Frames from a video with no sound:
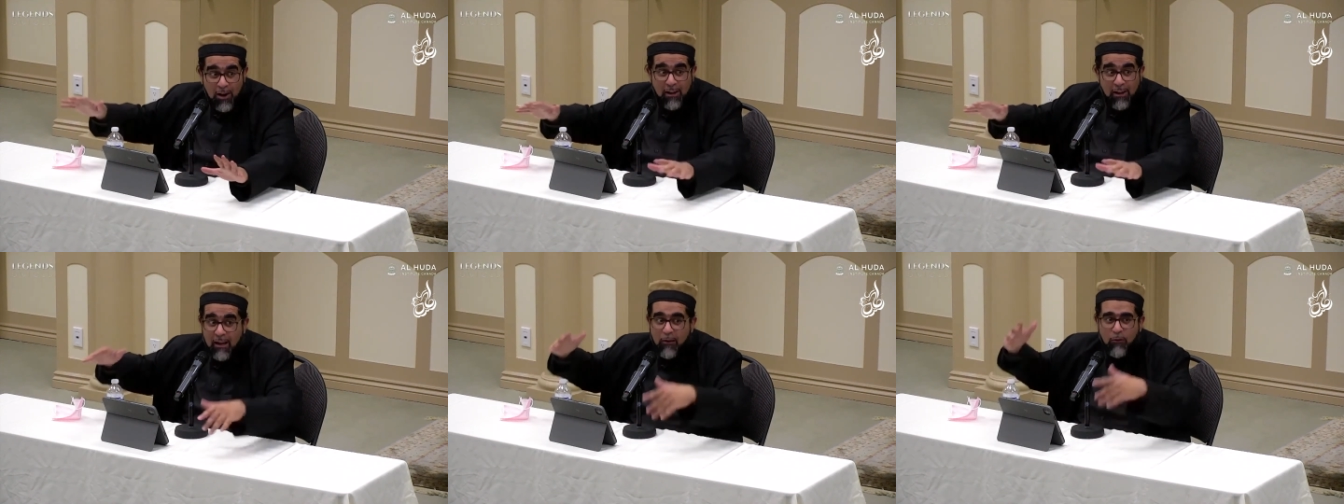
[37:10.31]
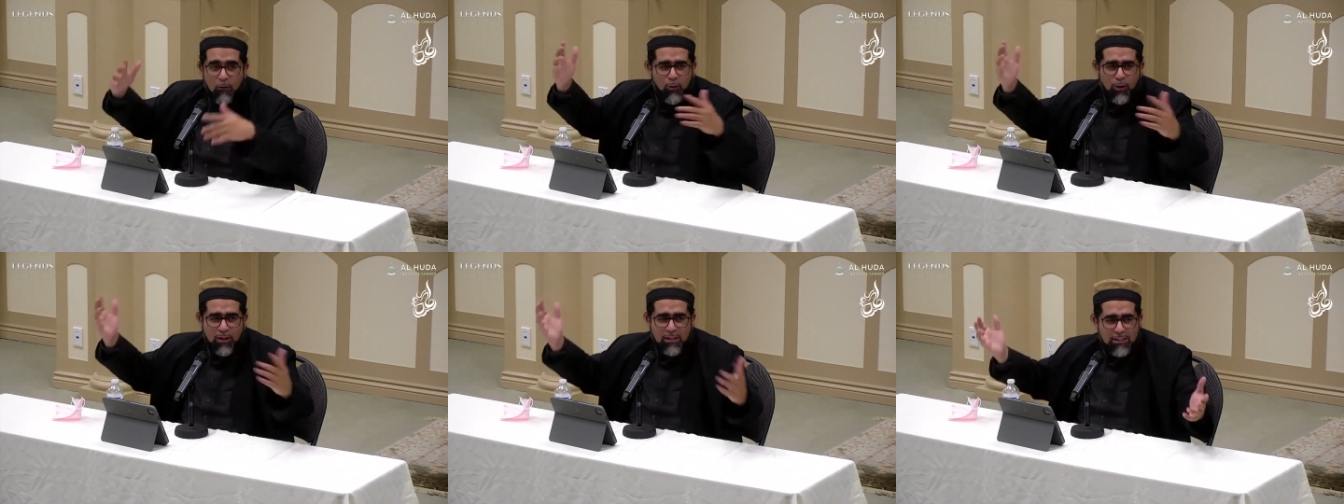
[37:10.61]
Uh,
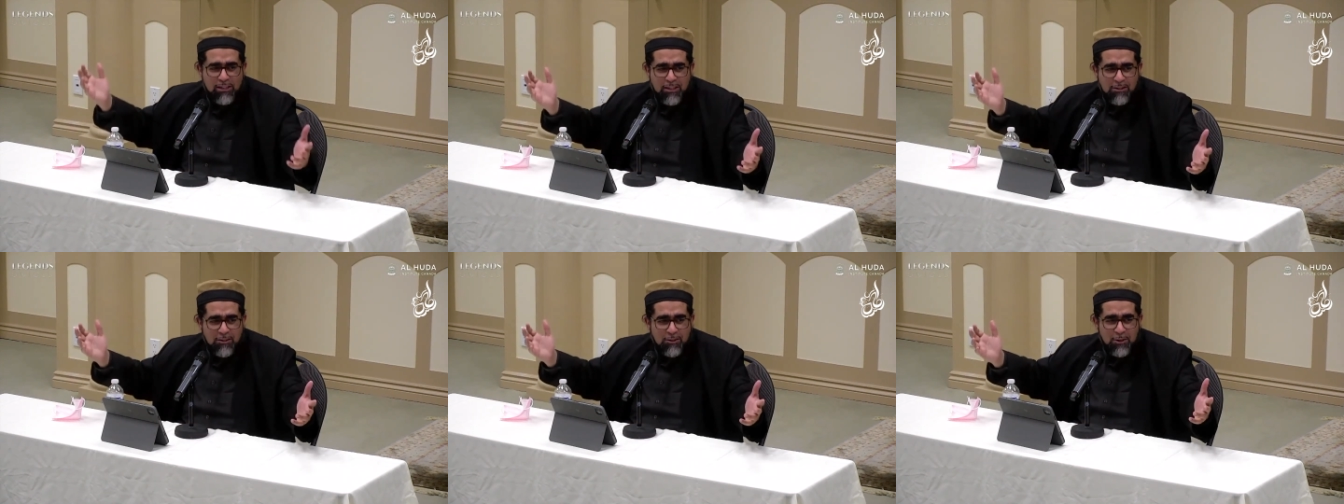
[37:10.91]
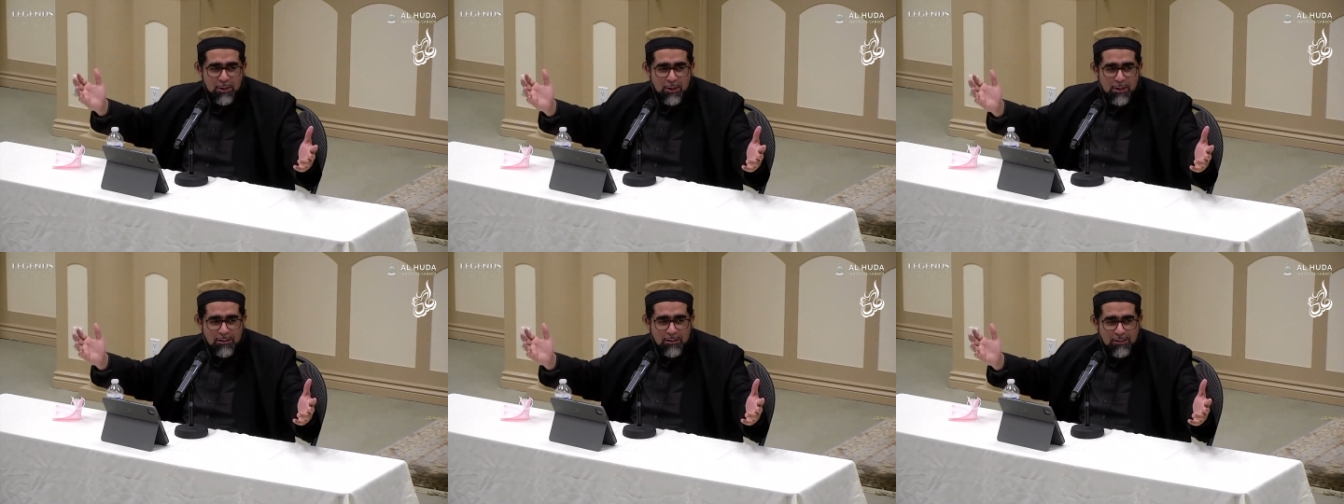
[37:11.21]
what
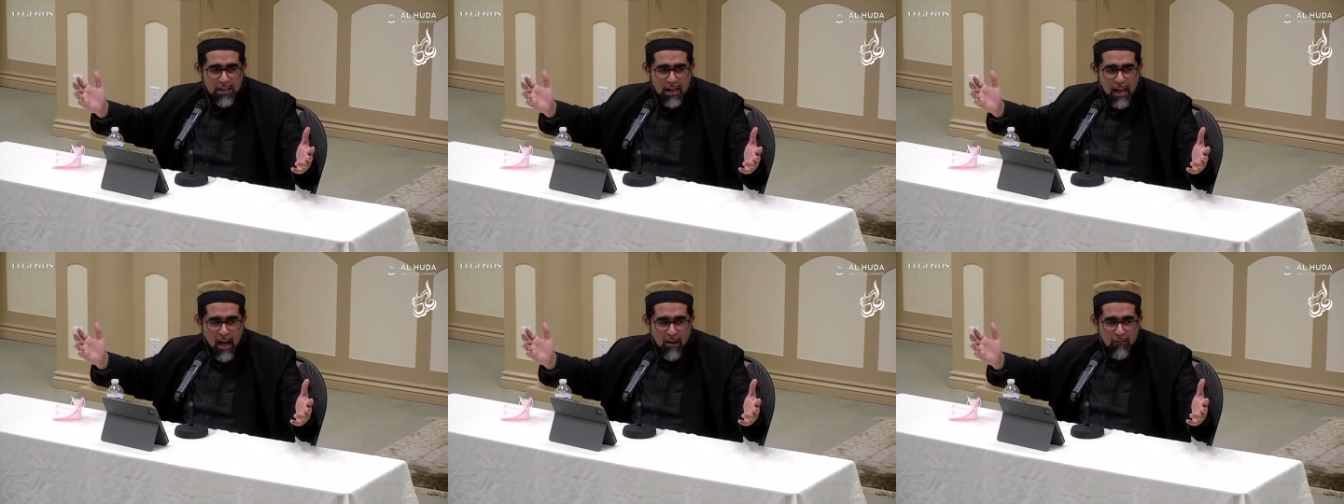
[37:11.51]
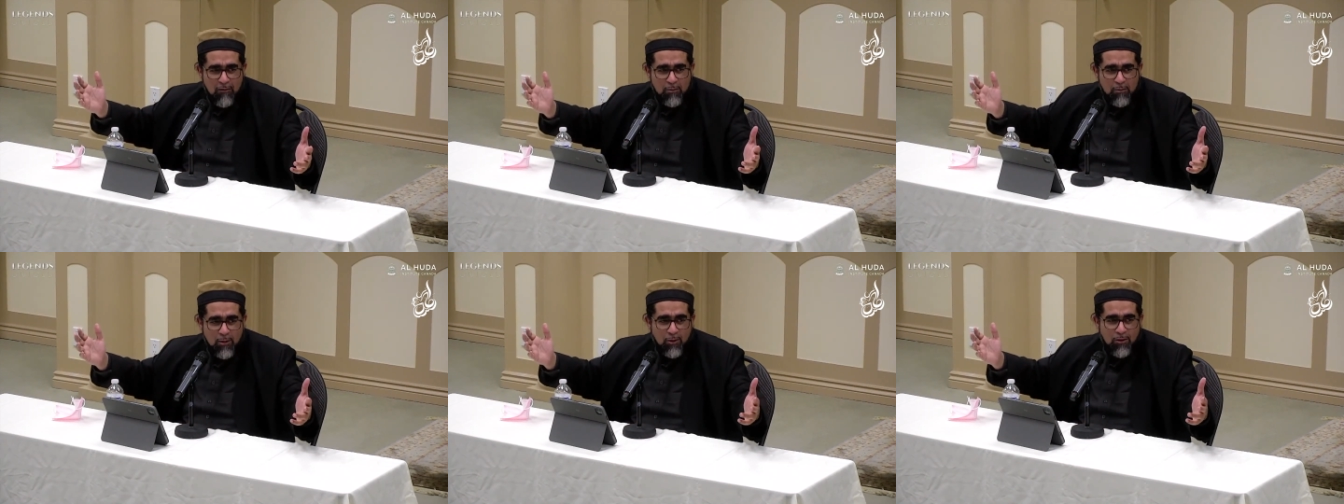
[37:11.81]
concern do they have
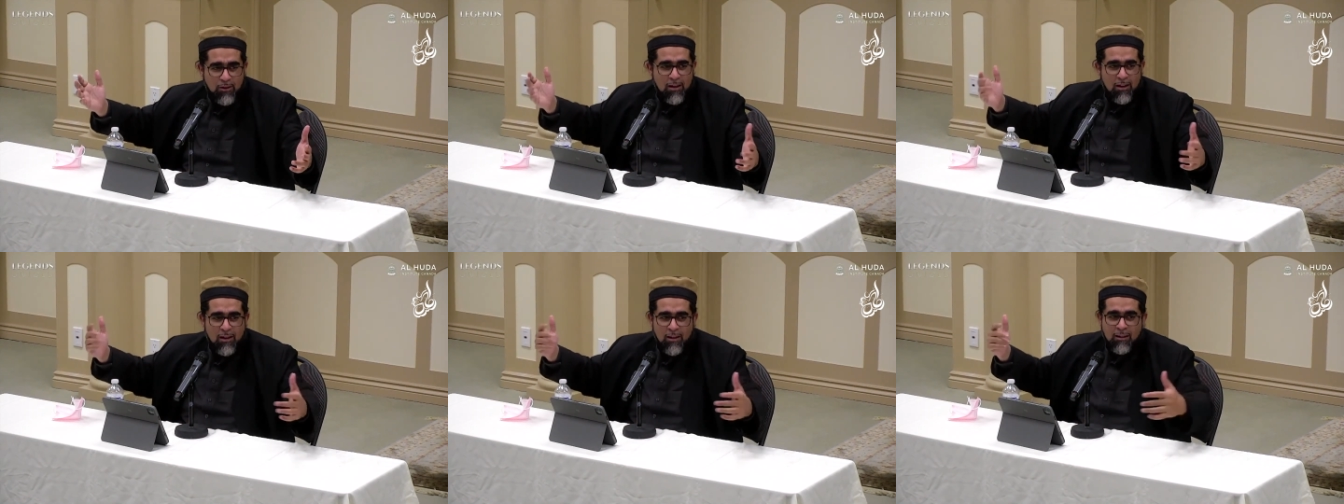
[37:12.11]
about,